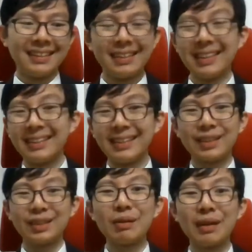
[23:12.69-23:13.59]
Well,
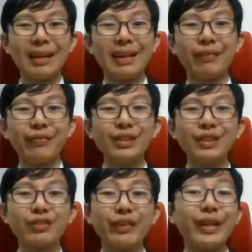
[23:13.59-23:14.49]
so it
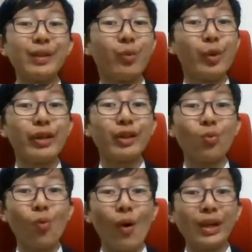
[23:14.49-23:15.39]
feels very
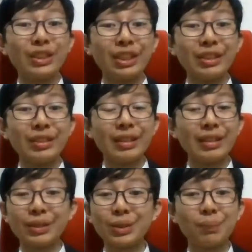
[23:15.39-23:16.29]
weird watching
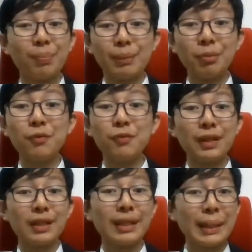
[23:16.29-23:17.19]
this
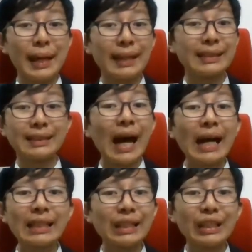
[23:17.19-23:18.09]
movie that's
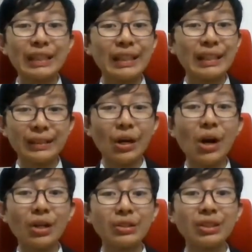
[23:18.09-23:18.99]
not
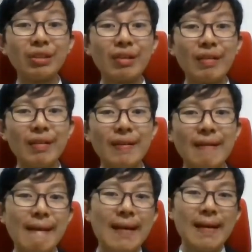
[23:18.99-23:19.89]
adult,
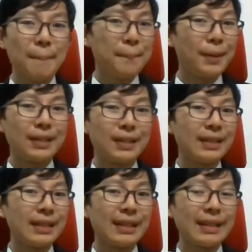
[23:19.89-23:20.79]
but
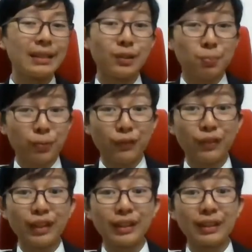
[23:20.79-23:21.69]
it's
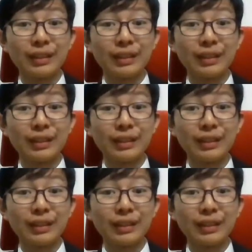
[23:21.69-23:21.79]
perverted.